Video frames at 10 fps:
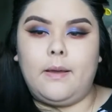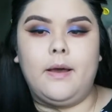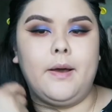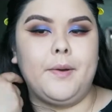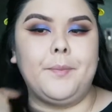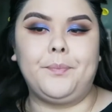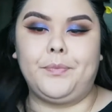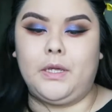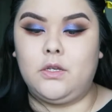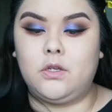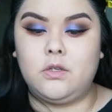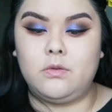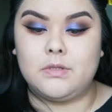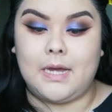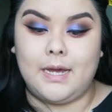And you can
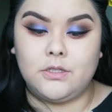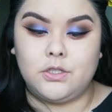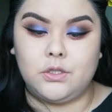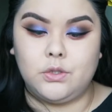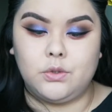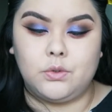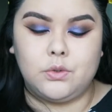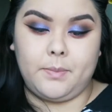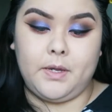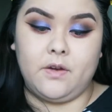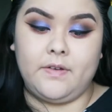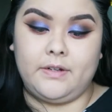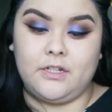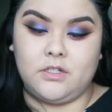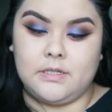use that to be your
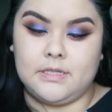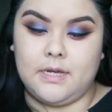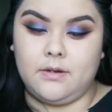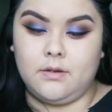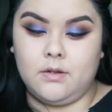foundation instead.